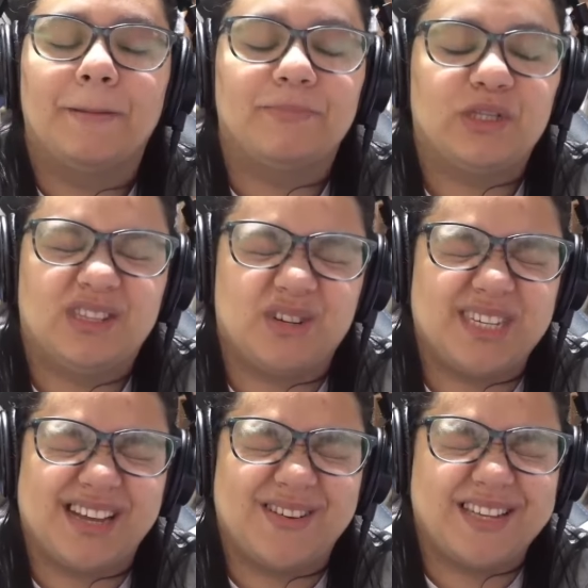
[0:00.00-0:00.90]

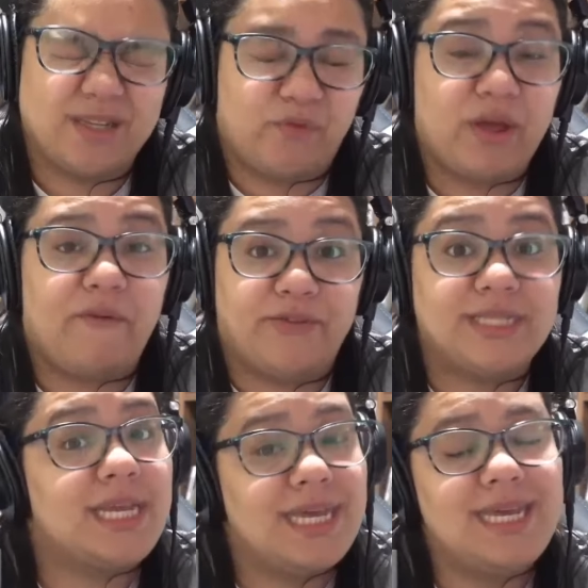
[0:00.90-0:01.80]
Turns out he's
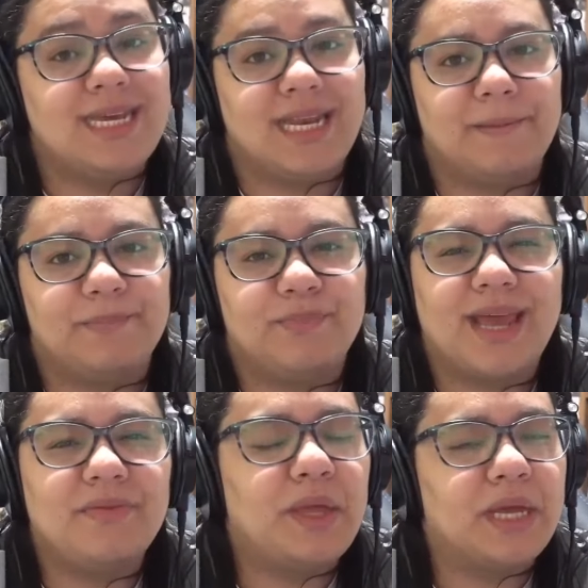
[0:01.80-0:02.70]
15.
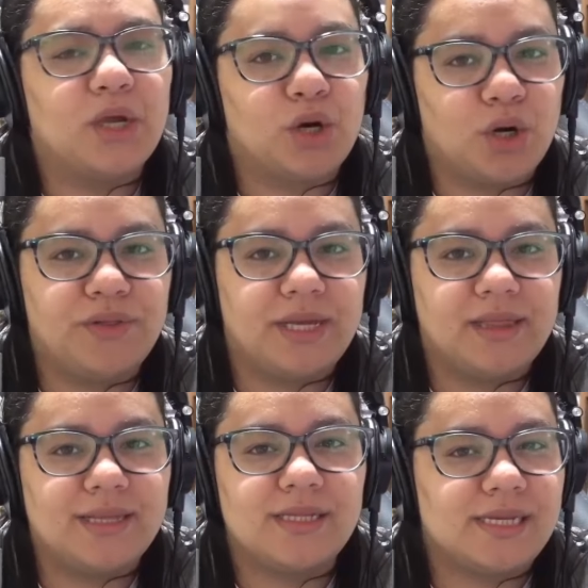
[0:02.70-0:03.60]
And the girl,
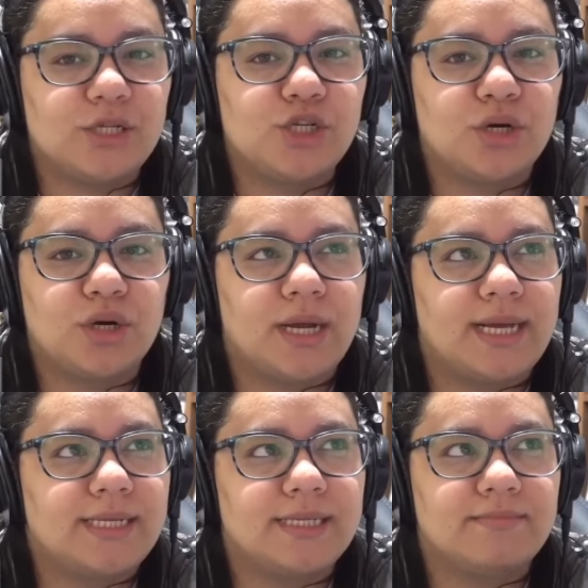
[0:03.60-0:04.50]
the teacher,
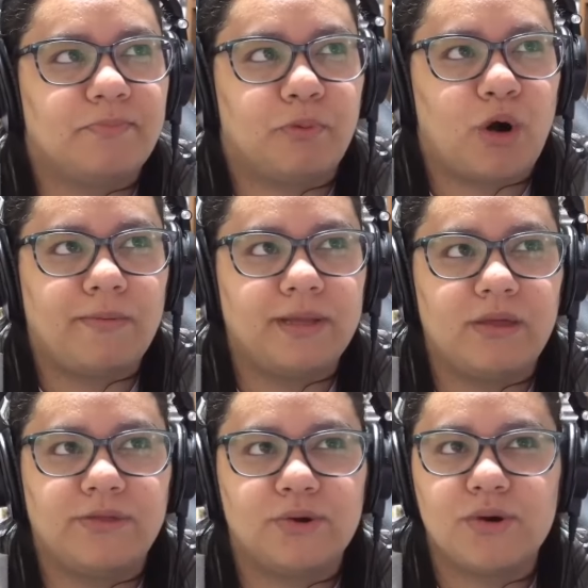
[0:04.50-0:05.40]
is probably
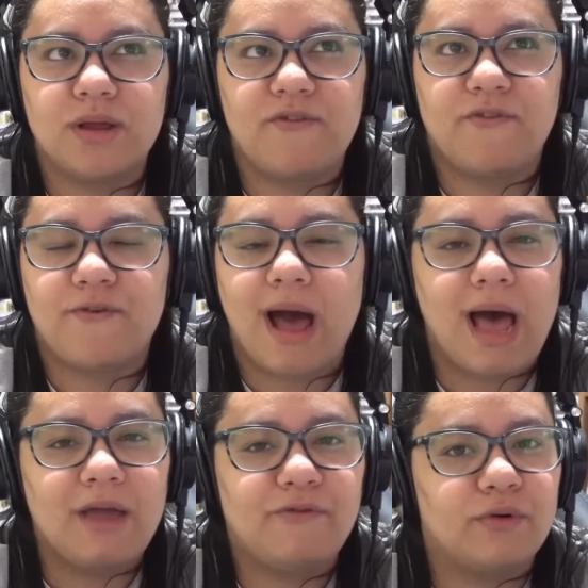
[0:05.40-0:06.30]

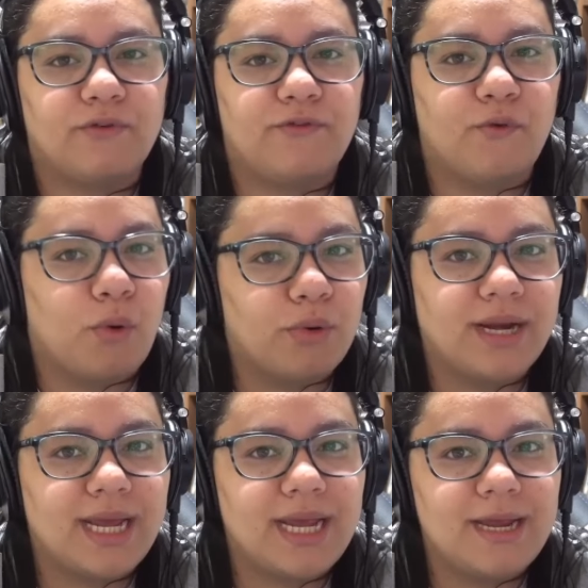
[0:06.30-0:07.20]
35 or
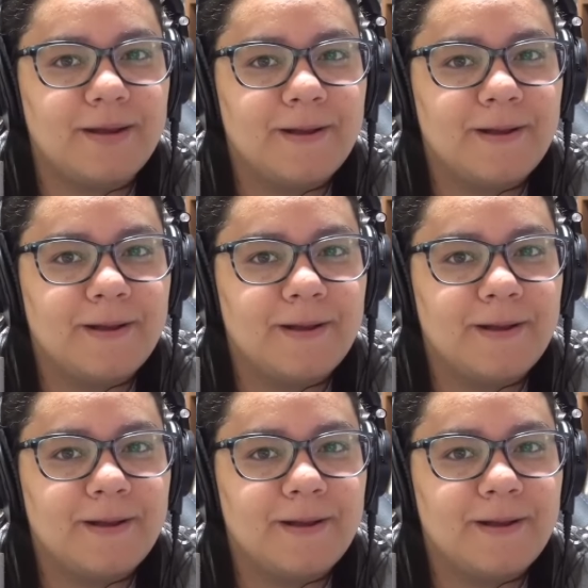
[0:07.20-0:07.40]
40.